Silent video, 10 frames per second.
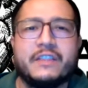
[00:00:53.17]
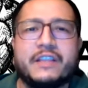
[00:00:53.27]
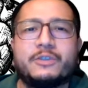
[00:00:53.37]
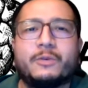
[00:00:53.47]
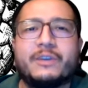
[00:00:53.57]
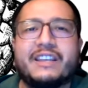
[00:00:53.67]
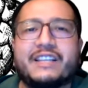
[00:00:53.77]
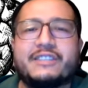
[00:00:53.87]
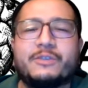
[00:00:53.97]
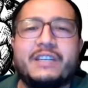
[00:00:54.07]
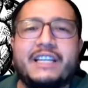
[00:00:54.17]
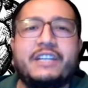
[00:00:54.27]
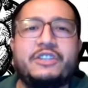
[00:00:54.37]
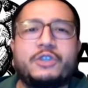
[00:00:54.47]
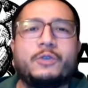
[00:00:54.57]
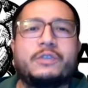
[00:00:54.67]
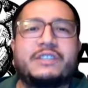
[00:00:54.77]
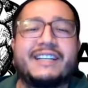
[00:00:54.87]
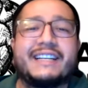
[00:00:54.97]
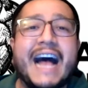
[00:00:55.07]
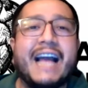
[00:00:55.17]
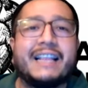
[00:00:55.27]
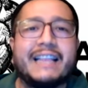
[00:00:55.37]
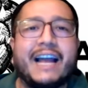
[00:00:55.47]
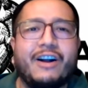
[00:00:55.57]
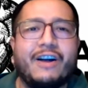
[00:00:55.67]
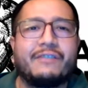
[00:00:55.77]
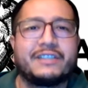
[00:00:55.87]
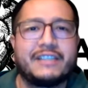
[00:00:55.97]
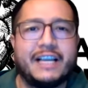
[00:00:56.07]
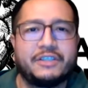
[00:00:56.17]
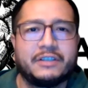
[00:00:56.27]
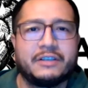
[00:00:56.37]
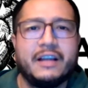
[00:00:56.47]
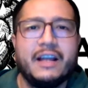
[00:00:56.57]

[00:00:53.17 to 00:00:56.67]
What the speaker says: This will lead you to guide that conversation.